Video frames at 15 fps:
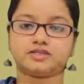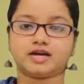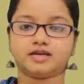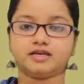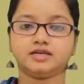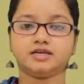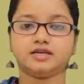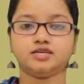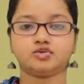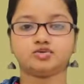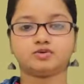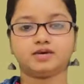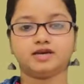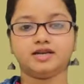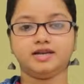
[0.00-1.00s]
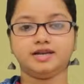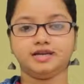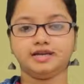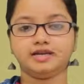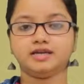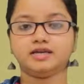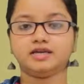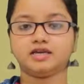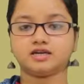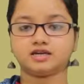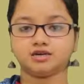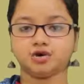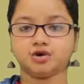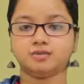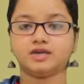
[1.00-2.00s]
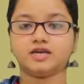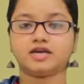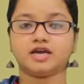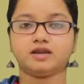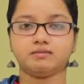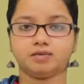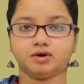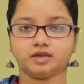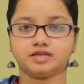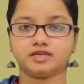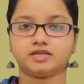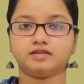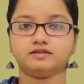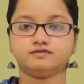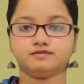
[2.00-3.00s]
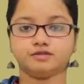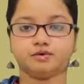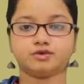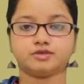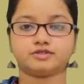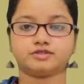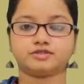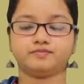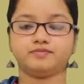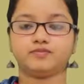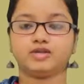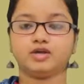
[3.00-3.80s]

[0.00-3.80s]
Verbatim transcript: turning into a leading economic and political force.